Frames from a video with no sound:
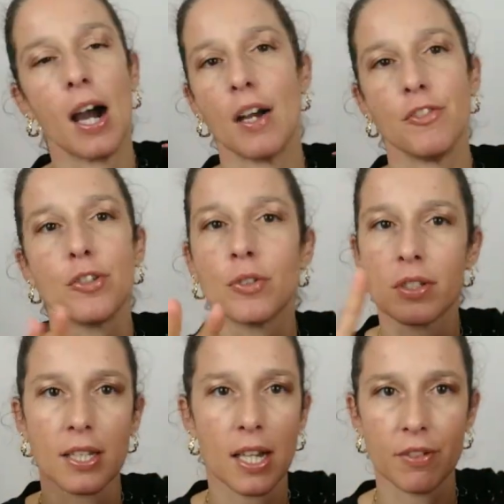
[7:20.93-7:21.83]
I do
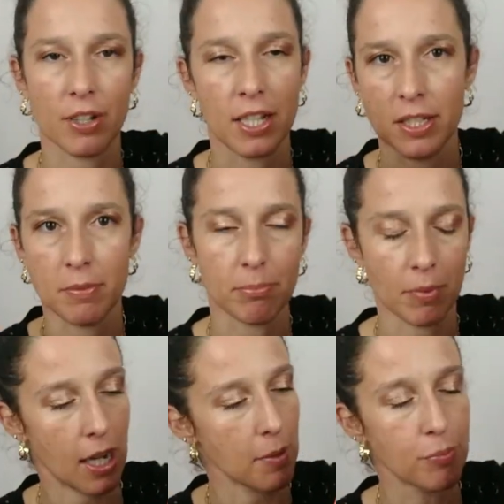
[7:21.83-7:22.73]
not have any
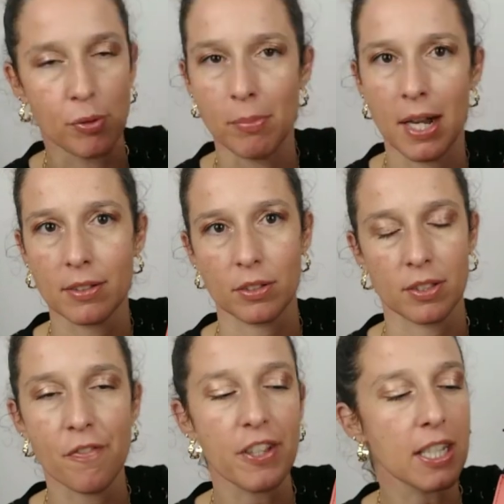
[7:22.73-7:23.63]
iPro Max or
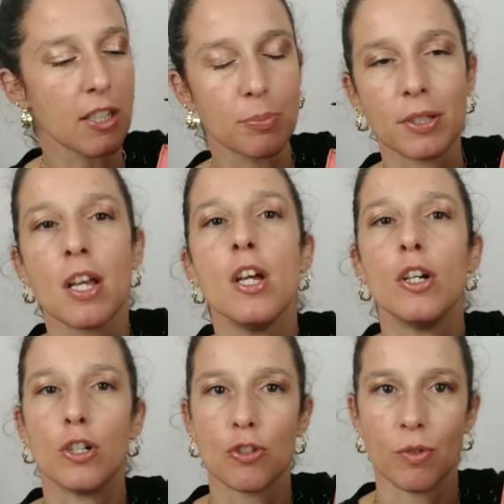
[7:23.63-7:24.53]
something else, but
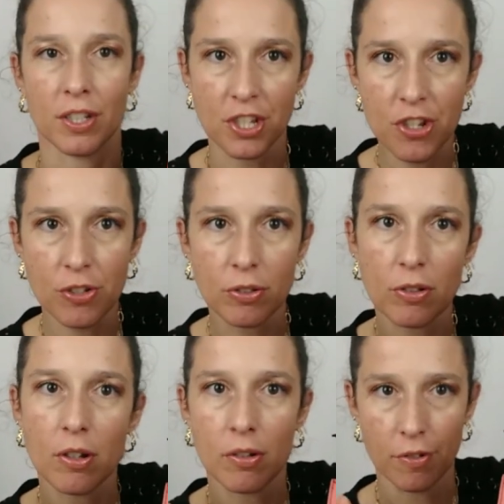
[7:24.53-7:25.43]
a
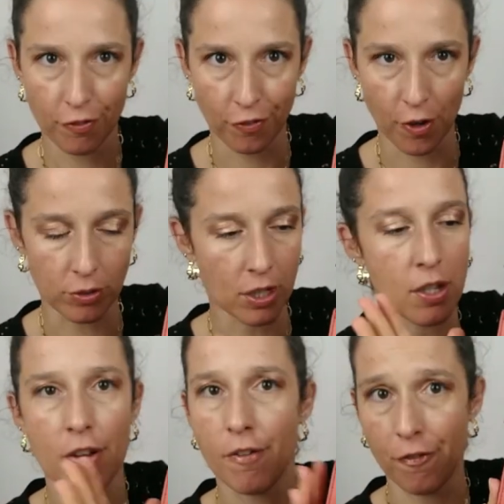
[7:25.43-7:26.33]
traditional
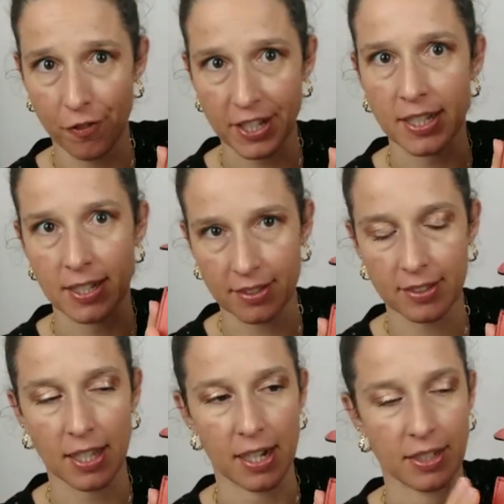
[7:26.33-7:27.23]
phone fit
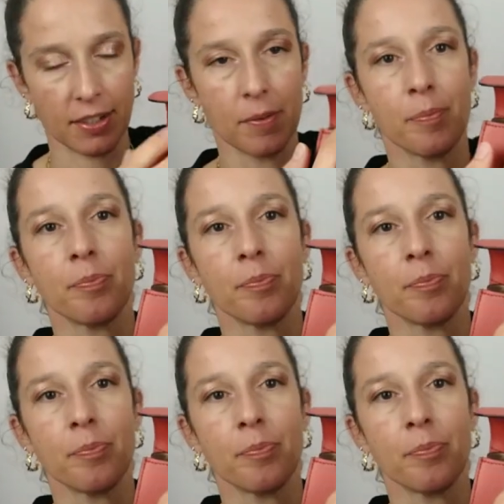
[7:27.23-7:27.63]
inside.